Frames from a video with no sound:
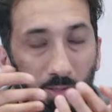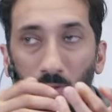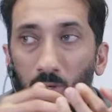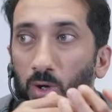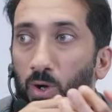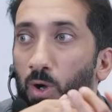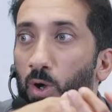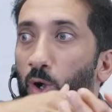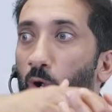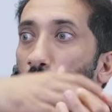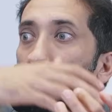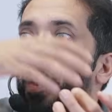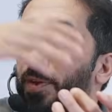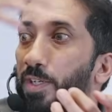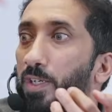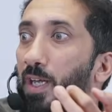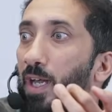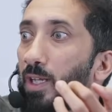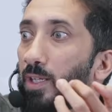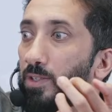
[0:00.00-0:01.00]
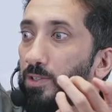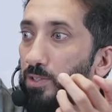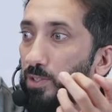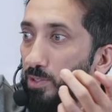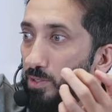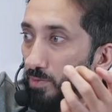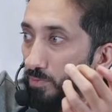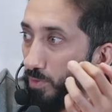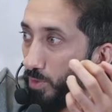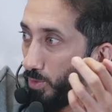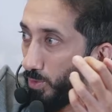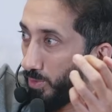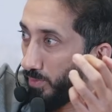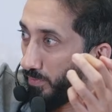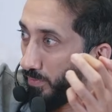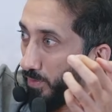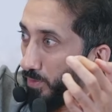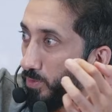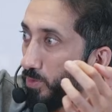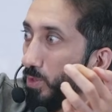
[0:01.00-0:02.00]
All the galaxies of the
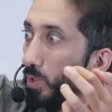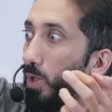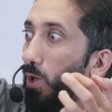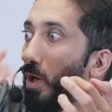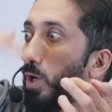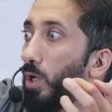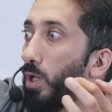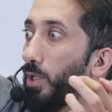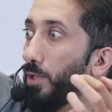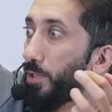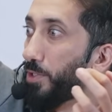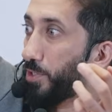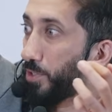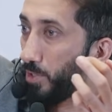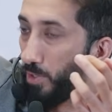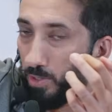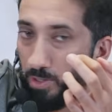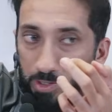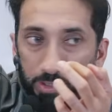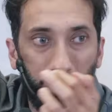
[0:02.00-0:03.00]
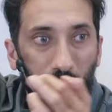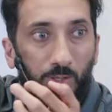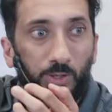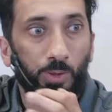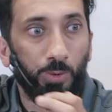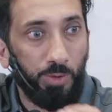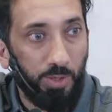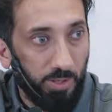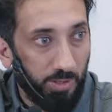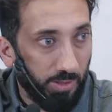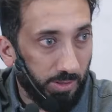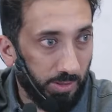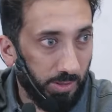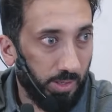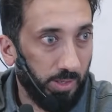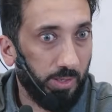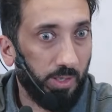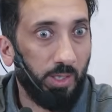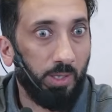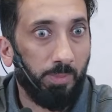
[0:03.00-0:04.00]
universe, all the stars, including the
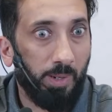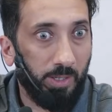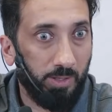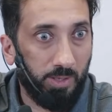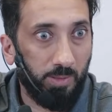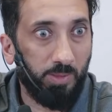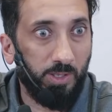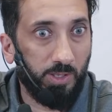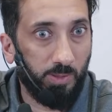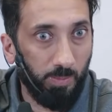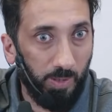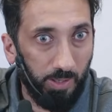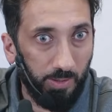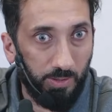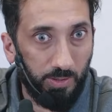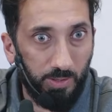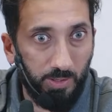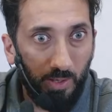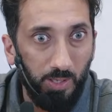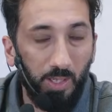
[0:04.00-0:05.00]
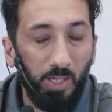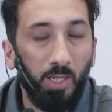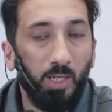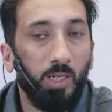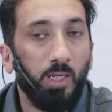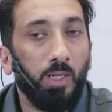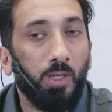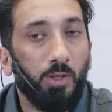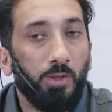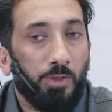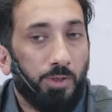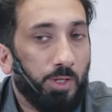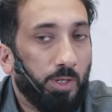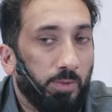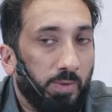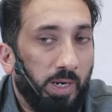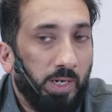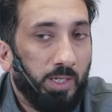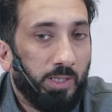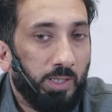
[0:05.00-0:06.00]
sun, are about to be smudged.
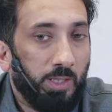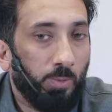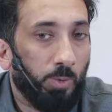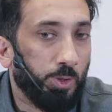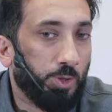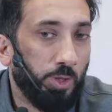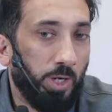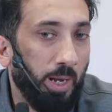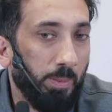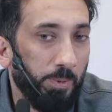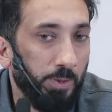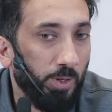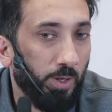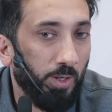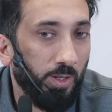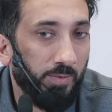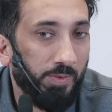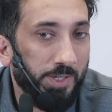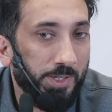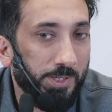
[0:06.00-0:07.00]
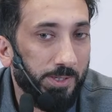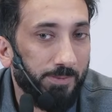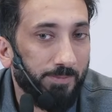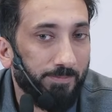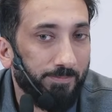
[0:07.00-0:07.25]
Theoretically, what should happen to all of us?